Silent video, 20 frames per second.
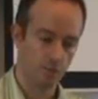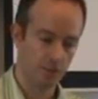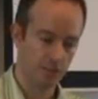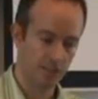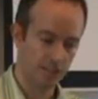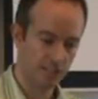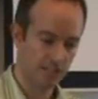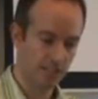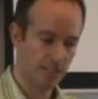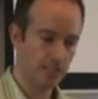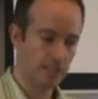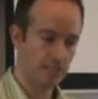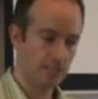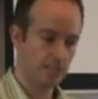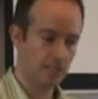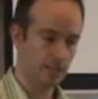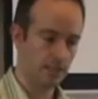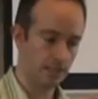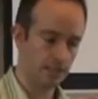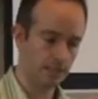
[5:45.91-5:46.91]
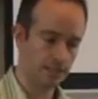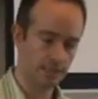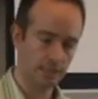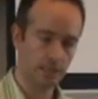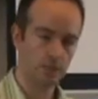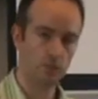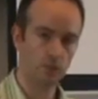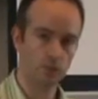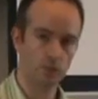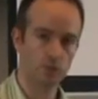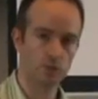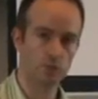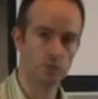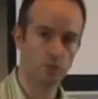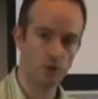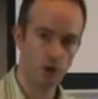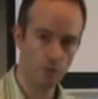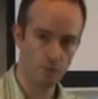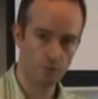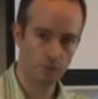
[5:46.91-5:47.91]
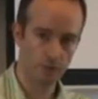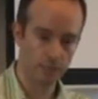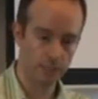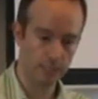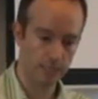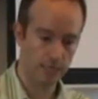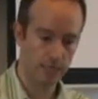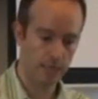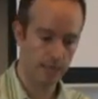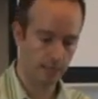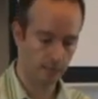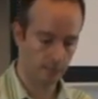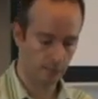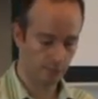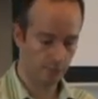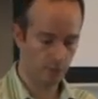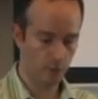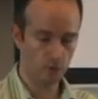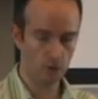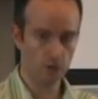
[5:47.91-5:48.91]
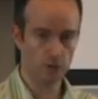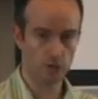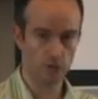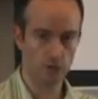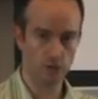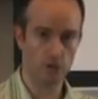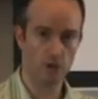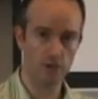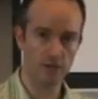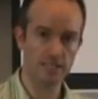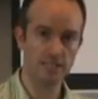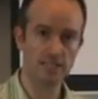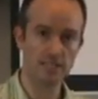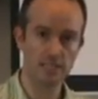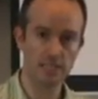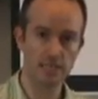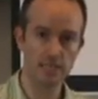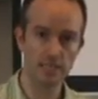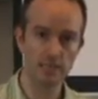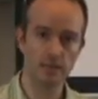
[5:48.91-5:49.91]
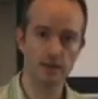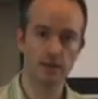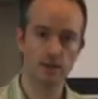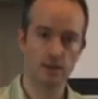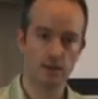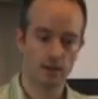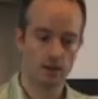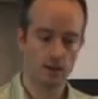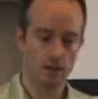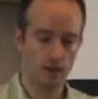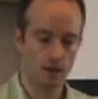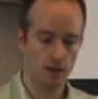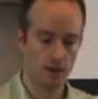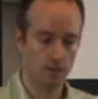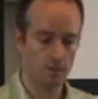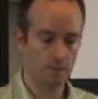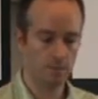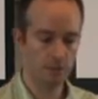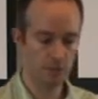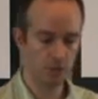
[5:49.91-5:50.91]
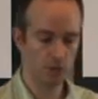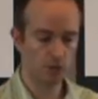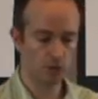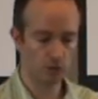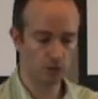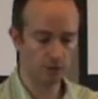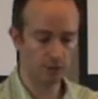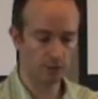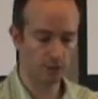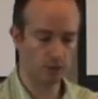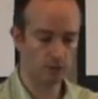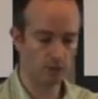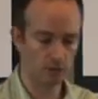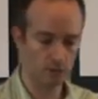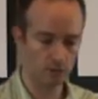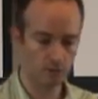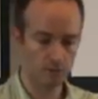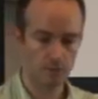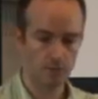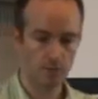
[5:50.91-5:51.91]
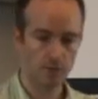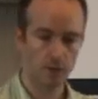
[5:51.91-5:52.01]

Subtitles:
designs its networks properly and focuses on its key mission-critical